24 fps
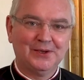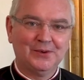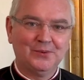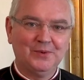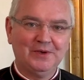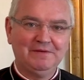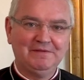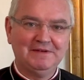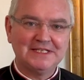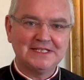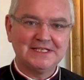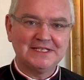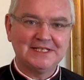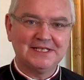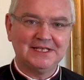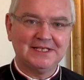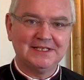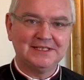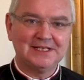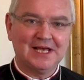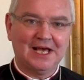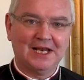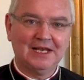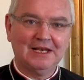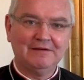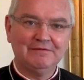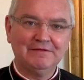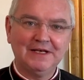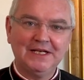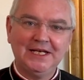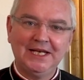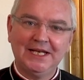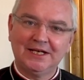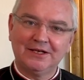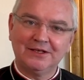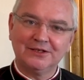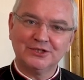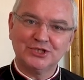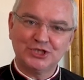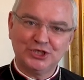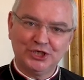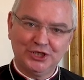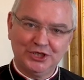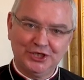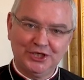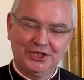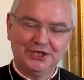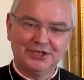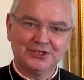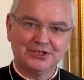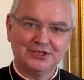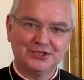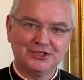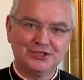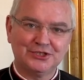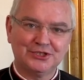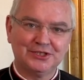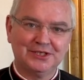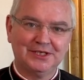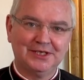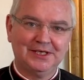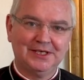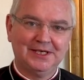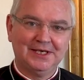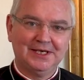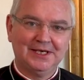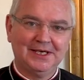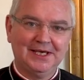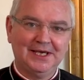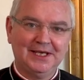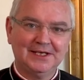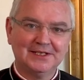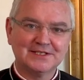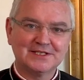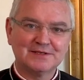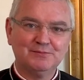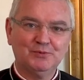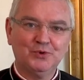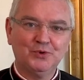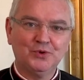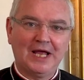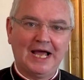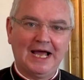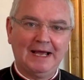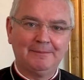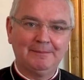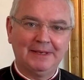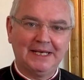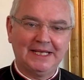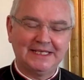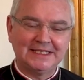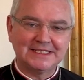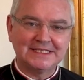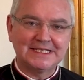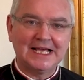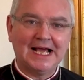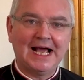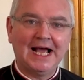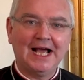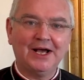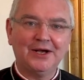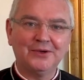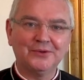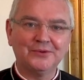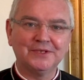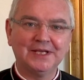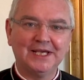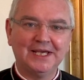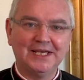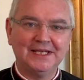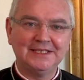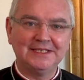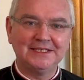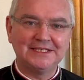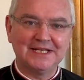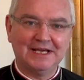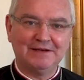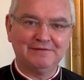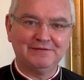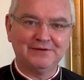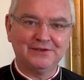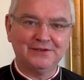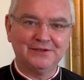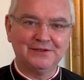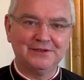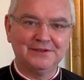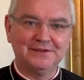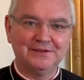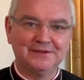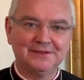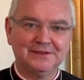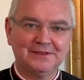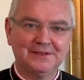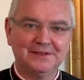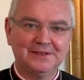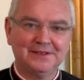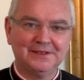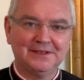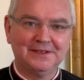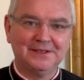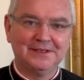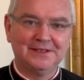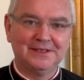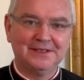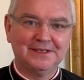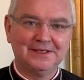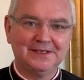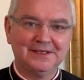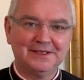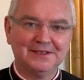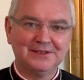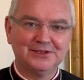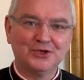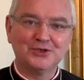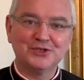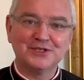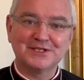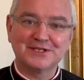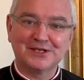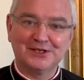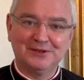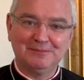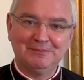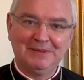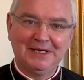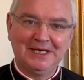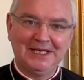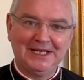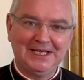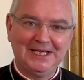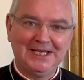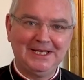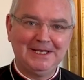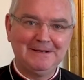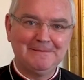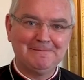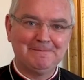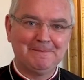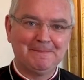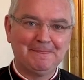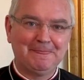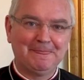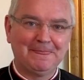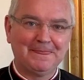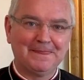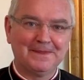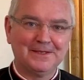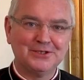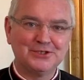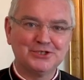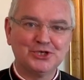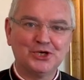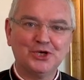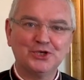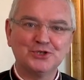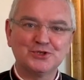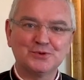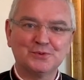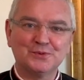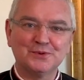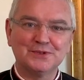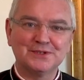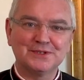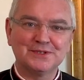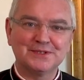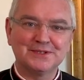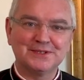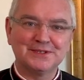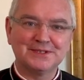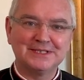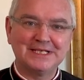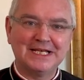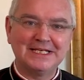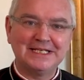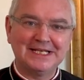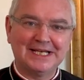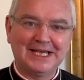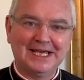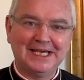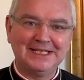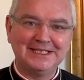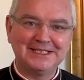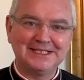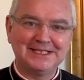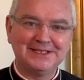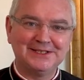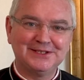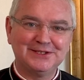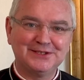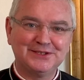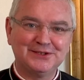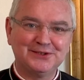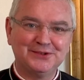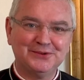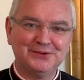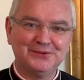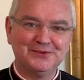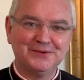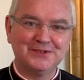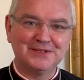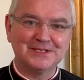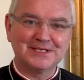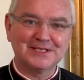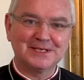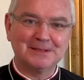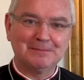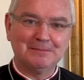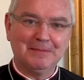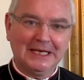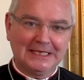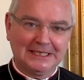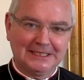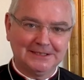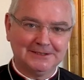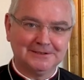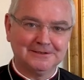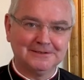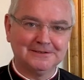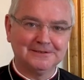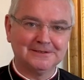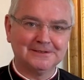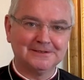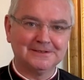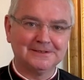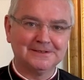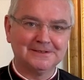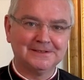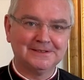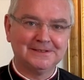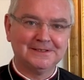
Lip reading: we visited a lovely little church in a small hamlet town in Devon, Dodderscombe Lee. The church was dedicated to St. Michael's,